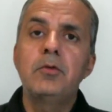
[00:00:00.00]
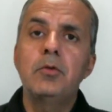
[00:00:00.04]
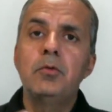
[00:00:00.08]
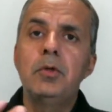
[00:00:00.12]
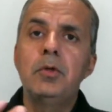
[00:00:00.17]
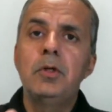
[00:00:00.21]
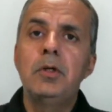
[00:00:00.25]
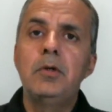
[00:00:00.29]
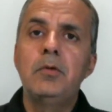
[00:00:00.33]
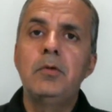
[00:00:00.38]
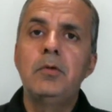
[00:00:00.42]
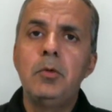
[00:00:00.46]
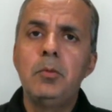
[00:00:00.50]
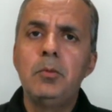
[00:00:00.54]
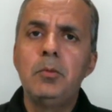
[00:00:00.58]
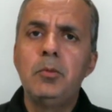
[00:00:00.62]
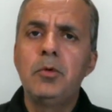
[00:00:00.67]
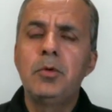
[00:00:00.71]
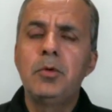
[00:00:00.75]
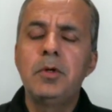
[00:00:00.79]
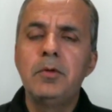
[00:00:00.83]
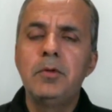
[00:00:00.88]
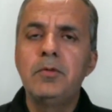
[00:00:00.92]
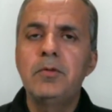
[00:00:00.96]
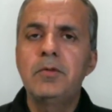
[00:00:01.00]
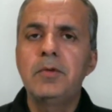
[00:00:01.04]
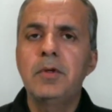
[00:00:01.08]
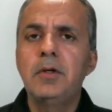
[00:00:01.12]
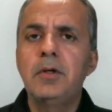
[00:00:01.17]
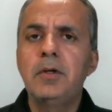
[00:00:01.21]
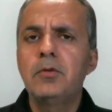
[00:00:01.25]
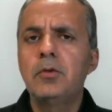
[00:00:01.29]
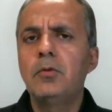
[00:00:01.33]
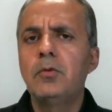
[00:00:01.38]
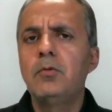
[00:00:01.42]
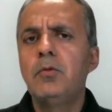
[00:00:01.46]
So we'll give you more
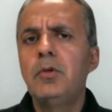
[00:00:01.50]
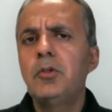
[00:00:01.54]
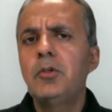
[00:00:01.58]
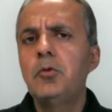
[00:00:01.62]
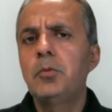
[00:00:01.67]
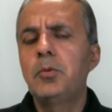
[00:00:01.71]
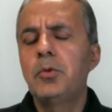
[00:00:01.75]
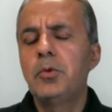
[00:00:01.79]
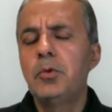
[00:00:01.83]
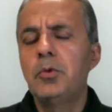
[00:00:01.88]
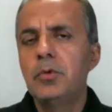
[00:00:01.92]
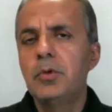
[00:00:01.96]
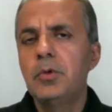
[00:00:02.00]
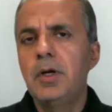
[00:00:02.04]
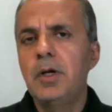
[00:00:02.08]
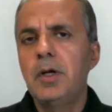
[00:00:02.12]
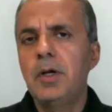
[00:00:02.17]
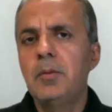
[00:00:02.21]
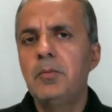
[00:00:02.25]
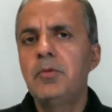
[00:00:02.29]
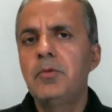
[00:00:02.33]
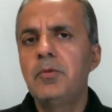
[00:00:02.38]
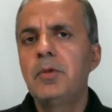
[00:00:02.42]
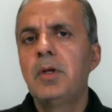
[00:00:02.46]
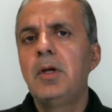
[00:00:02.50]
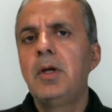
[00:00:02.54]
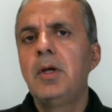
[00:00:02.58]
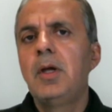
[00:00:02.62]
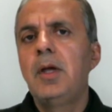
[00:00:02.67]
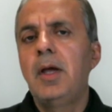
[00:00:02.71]
insights on which programs